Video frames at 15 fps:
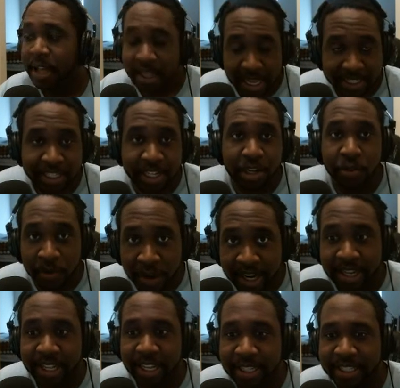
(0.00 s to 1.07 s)
That's a
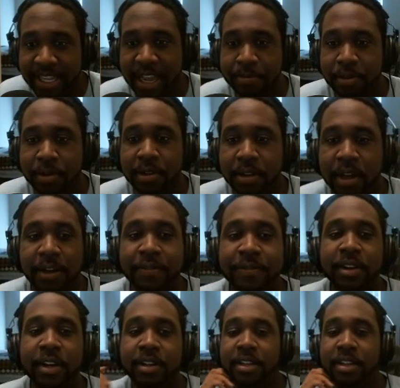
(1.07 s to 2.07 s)
great example of